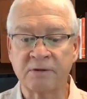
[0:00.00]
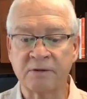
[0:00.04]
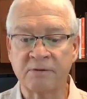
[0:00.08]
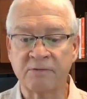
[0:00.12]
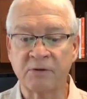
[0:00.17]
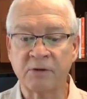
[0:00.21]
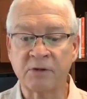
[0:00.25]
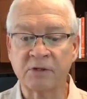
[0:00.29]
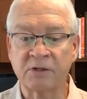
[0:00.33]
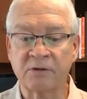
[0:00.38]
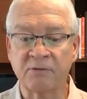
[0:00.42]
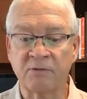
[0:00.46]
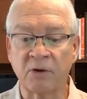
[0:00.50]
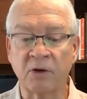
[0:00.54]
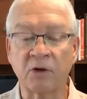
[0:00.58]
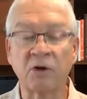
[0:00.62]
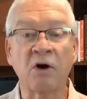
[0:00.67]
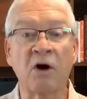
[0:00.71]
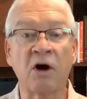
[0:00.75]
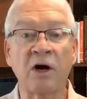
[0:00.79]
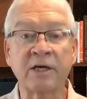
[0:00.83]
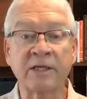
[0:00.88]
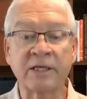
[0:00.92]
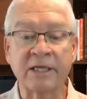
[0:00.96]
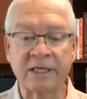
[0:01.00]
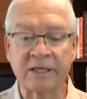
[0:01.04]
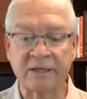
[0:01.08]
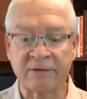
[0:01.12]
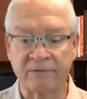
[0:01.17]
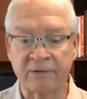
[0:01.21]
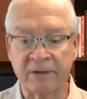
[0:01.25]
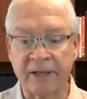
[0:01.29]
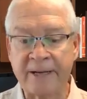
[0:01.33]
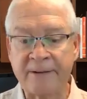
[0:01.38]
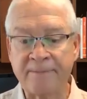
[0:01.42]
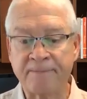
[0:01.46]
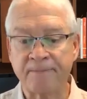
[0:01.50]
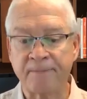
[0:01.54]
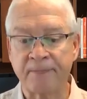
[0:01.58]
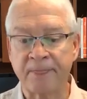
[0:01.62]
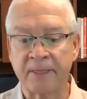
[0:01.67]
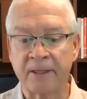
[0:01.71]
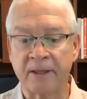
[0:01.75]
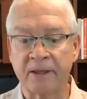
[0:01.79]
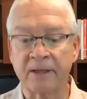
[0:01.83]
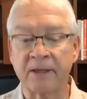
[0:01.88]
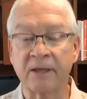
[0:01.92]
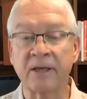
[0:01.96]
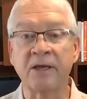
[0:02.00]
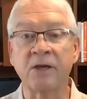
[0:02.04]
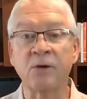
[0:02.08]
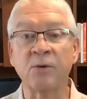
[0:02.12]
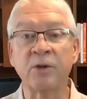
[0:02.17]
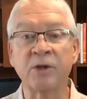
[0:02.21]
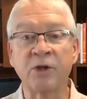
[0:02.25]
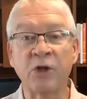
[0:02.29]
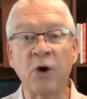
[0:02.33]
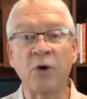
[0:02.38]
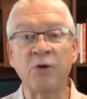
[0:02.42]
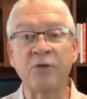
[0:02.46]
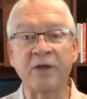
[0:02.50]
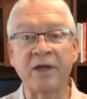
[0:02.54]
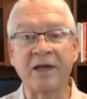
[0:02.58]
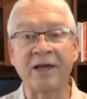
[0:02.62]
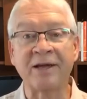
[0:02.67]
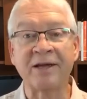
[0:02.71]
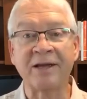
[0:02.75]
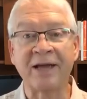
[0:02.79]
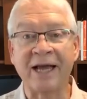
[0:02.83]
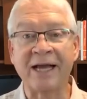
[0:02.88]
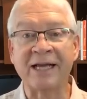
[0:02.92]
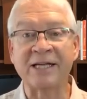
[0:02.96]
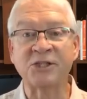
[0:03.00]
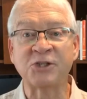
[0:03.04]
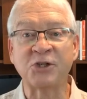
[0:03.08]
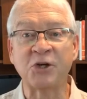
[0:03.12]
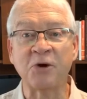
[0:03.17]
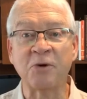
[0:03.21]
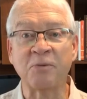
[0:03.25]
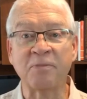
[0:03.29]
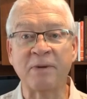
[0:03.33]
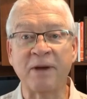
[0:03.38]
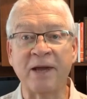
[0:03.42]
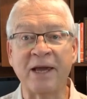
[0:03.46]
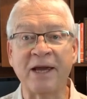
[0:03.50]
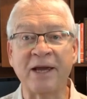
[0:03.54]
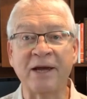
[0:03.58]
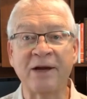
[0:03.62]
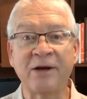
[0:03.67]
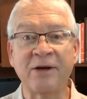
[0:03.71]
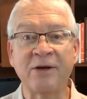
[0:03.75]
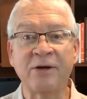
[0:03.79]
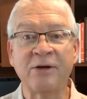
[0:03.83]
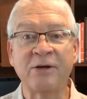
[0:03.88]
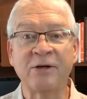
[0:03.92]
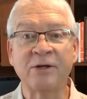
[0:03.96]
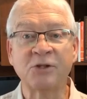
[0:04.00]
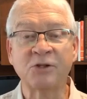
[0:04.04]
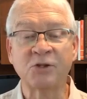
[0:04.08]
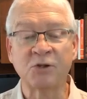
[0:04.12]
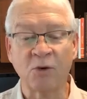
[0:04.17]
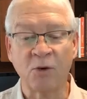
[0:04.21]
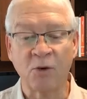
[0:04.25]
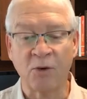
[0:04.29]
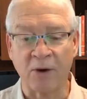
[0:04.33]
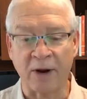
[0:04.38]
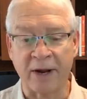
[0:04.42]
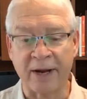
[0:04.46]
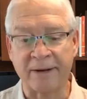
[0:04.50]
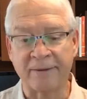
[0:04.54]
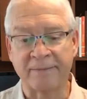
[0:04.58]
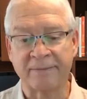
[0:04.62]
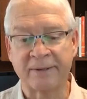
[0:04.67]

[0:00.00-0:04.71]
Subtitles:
First of all, cognitively, you will know the ACOP story.